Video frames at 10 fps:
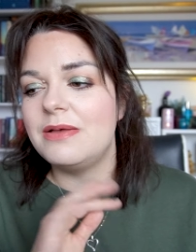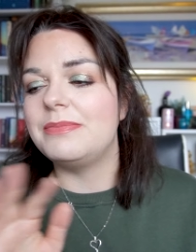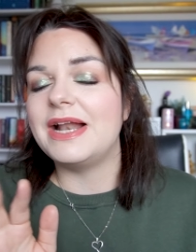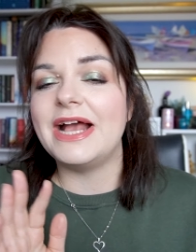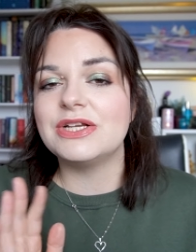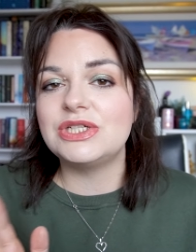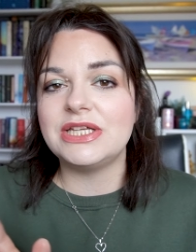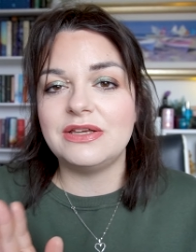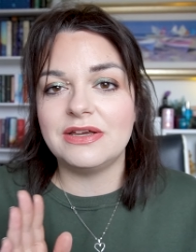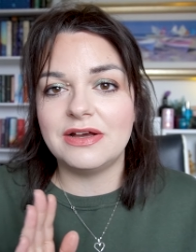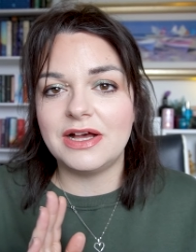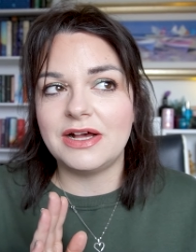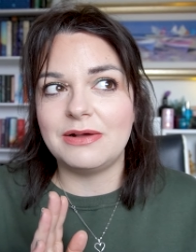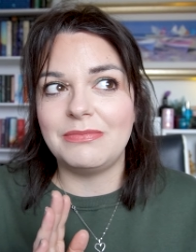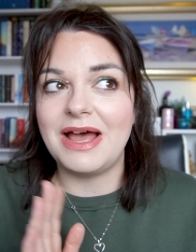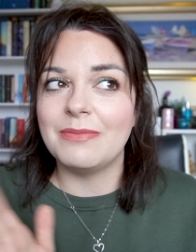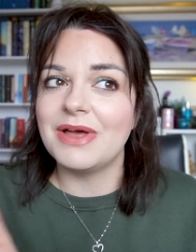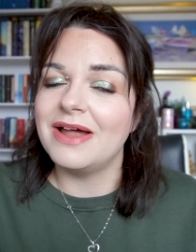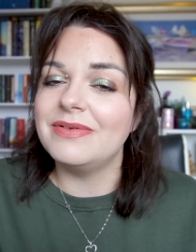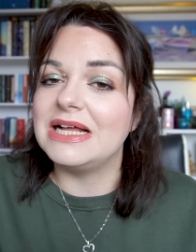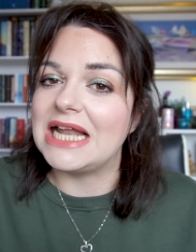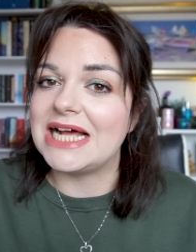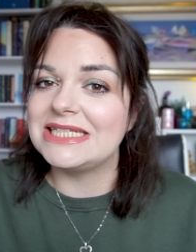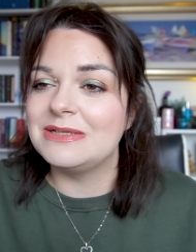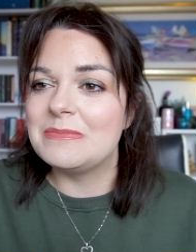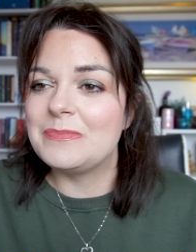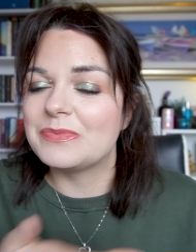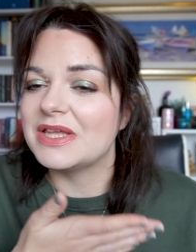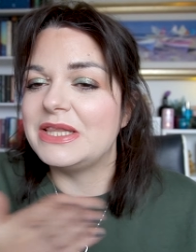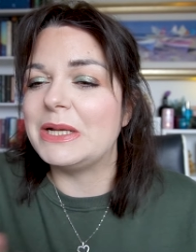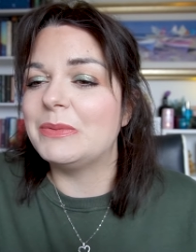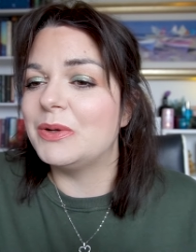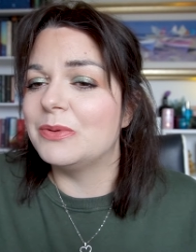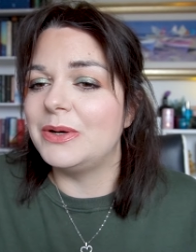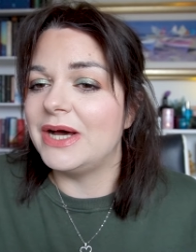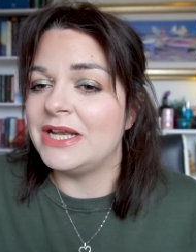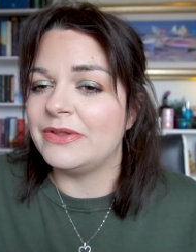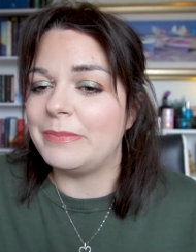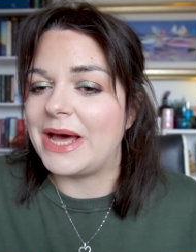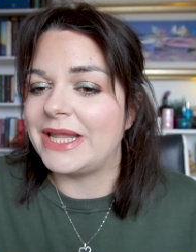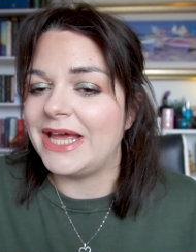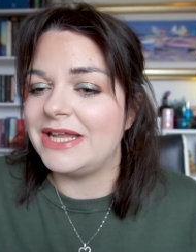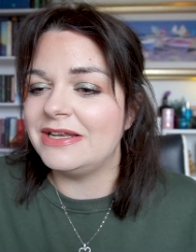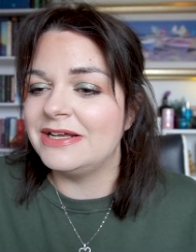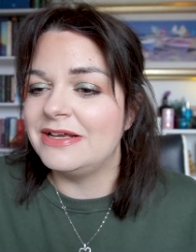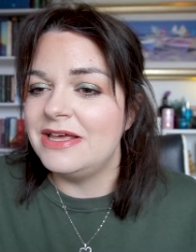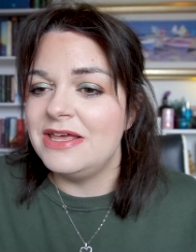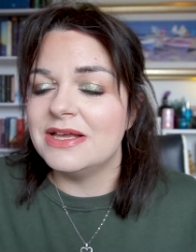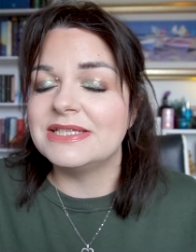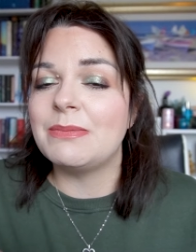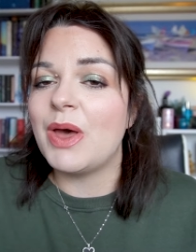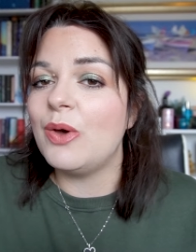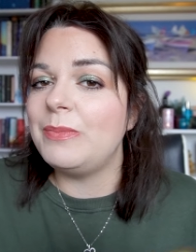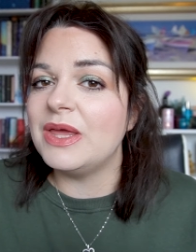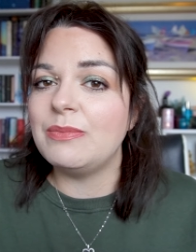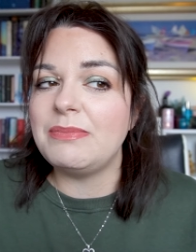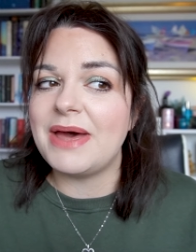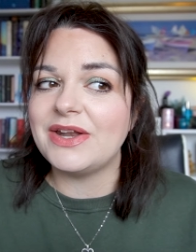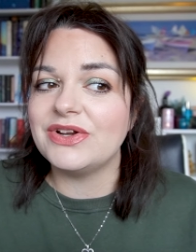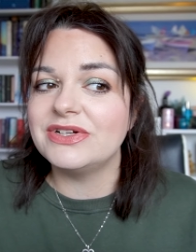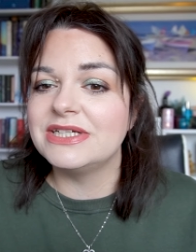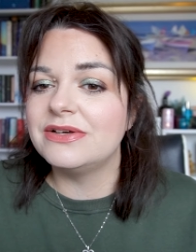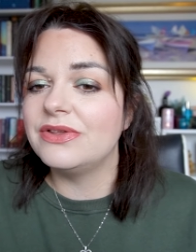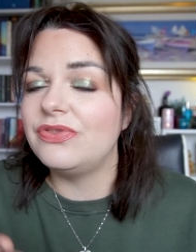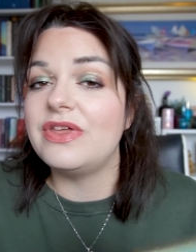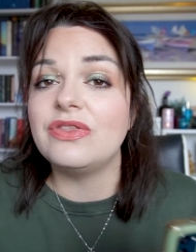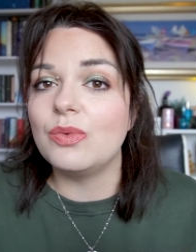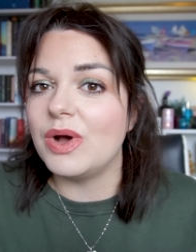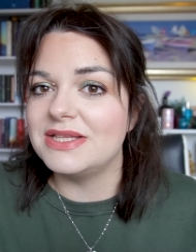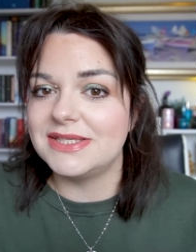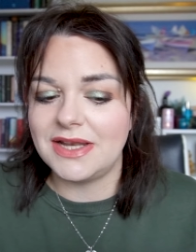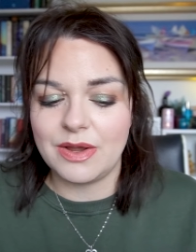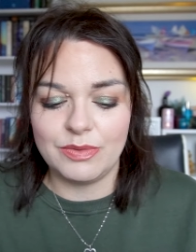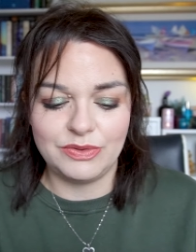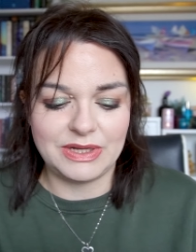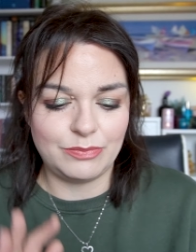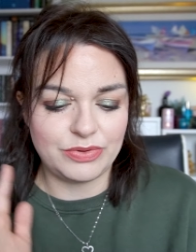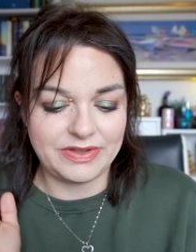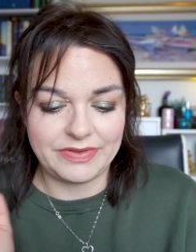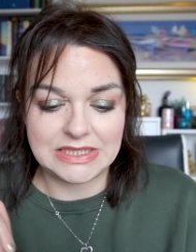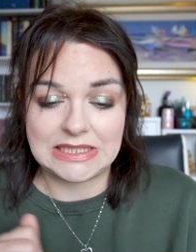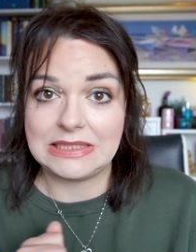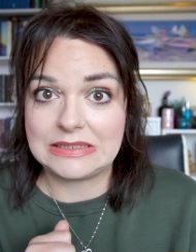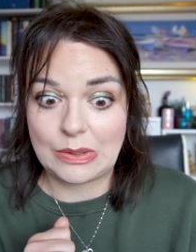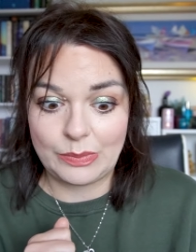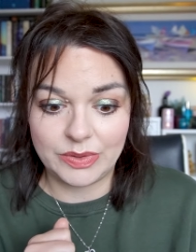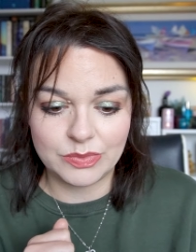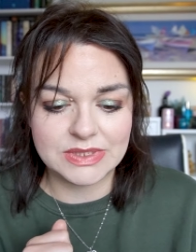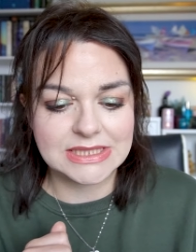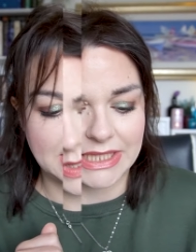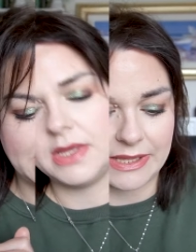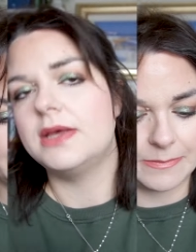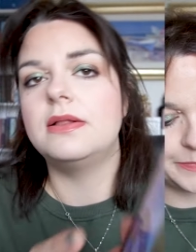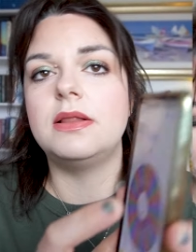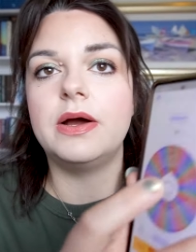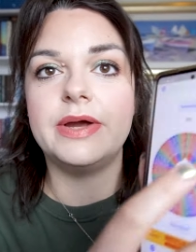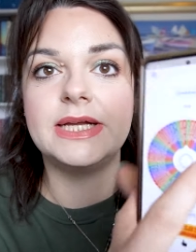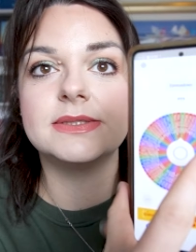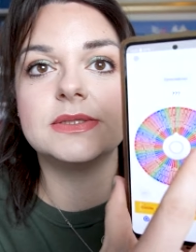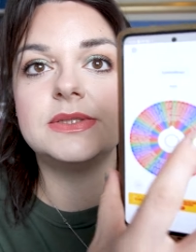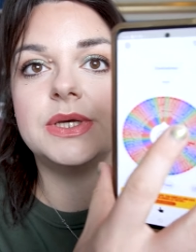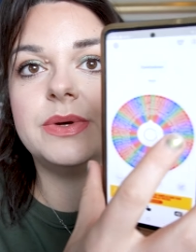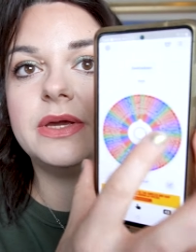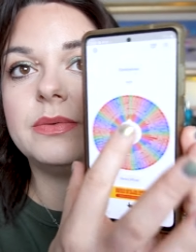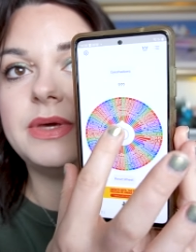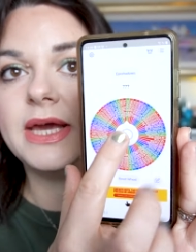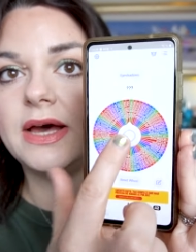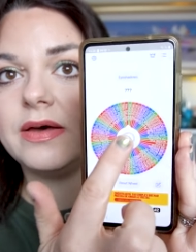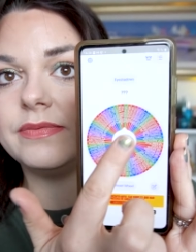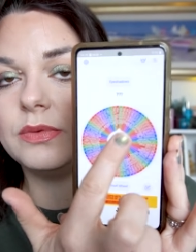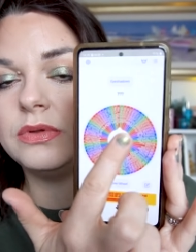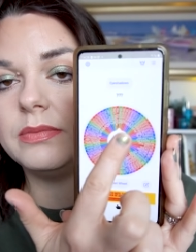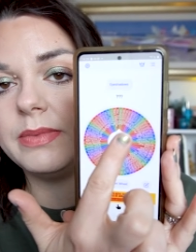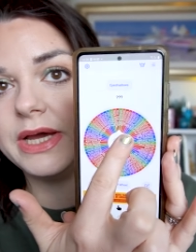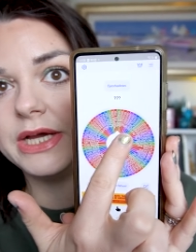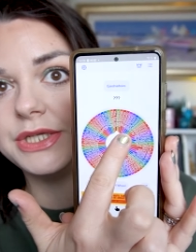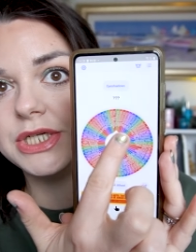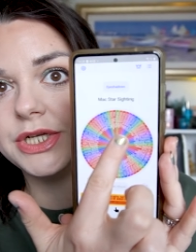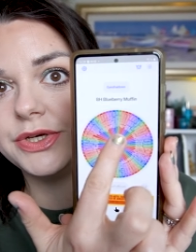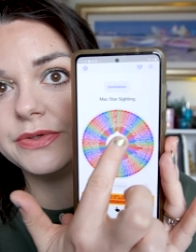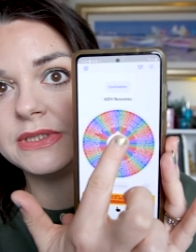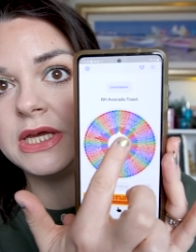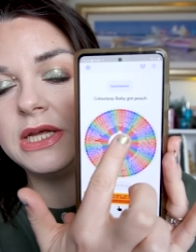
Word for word: But I actually, I'm kind of glad that I'm gonna roll another palette in, because I'm hoping it'll be better than the ones that I rolled in previously, so we will see. All right, so here we have all of my eyeshadows.